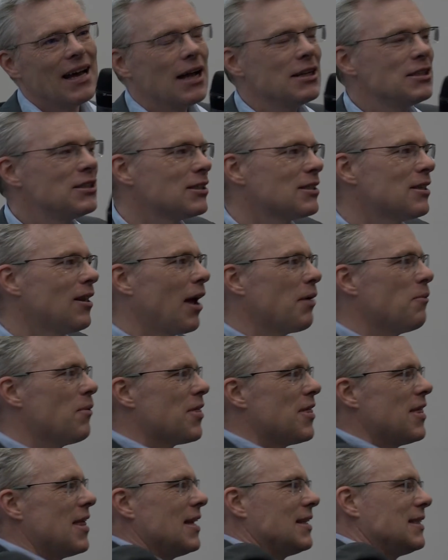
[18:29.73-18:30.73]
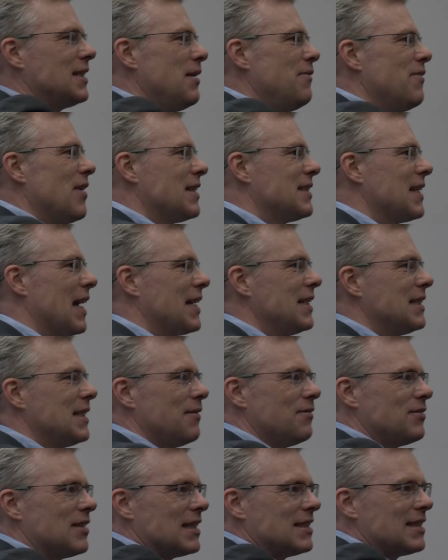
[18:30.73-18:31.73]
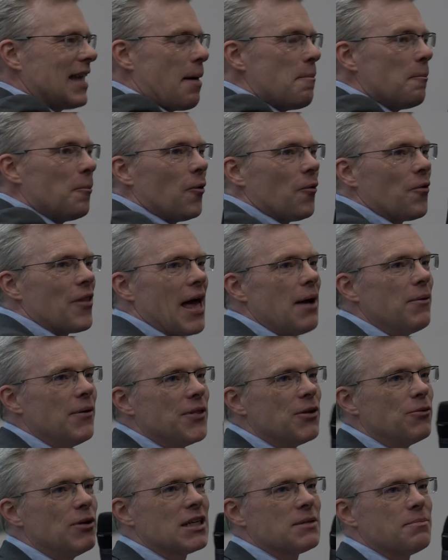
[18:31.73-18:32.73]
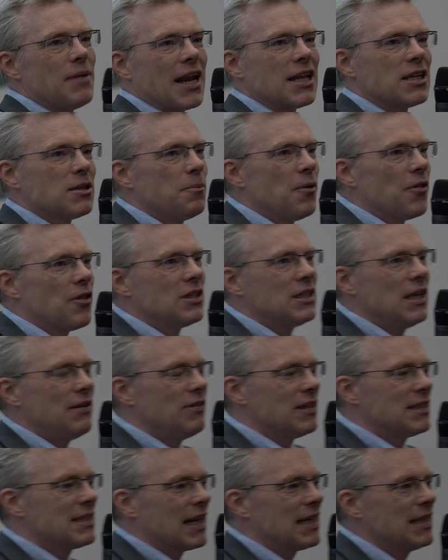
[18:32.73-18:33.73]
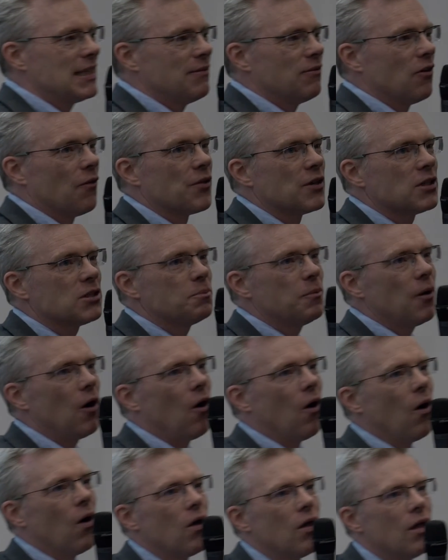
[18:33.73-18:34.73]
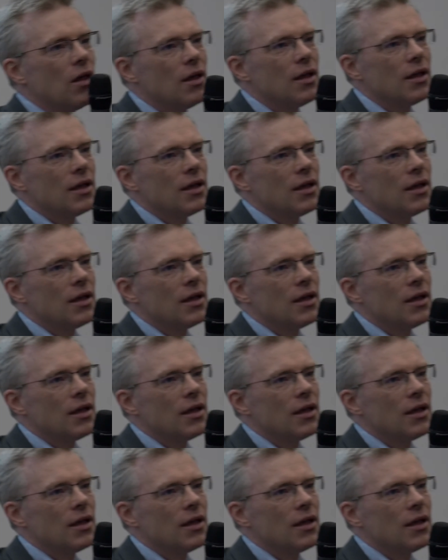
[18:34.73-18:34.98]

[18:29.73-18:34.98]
And just like with the chief executive's example there, when the risk manager put the chief executive on the spot,